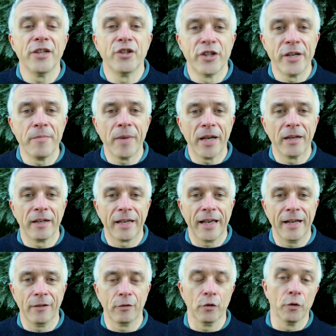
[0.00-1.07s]
Gmail
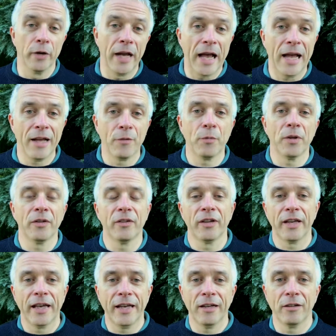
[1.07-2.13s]
account or an AdWords
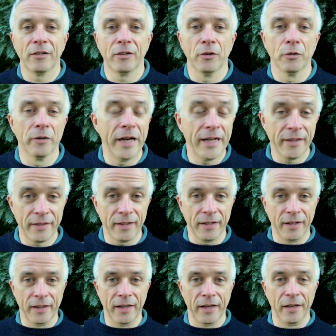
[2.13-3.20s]
account or anything
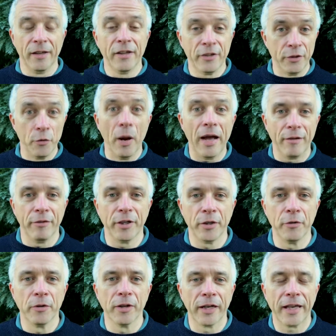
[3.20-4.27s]
like that, you have a
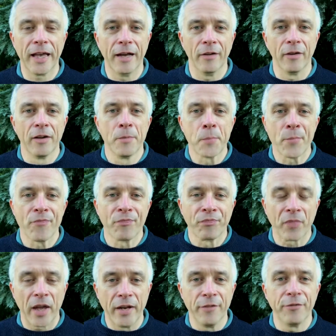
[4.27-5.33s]
Google account.
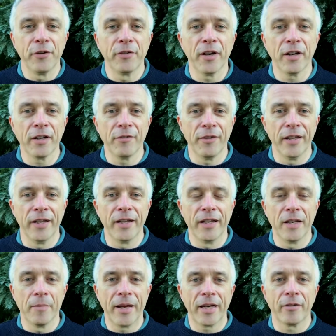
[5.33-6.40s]
And if you dive in, in
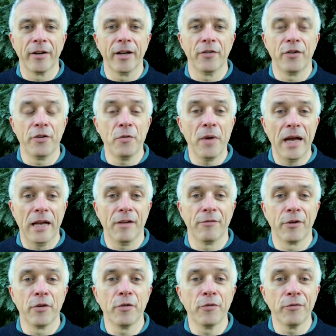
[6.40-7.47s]
the background, you have
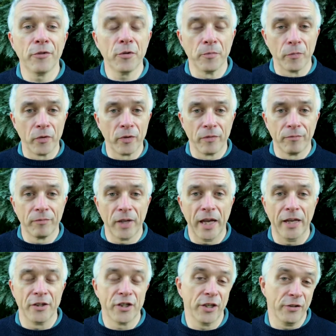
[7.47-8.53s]
Google Forms.
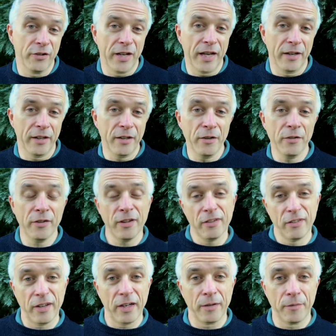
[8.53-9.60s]
That shows you how to use it,
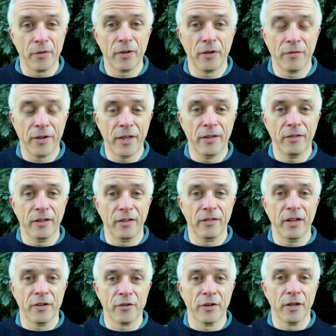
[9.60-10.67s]
set up surveys,
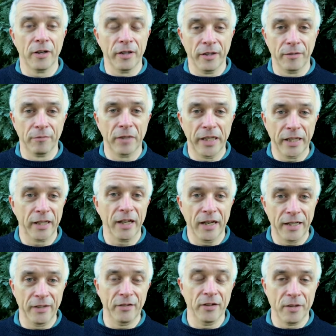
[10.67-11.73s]
etc. It, it
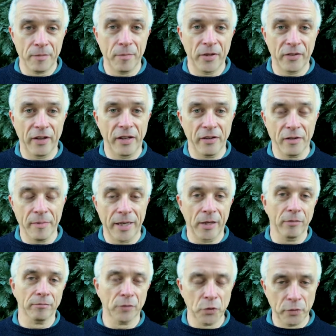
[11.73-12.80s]
collates them, it sends them out,
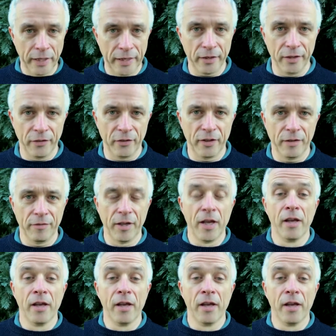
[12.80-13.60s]
all that kind of stuff.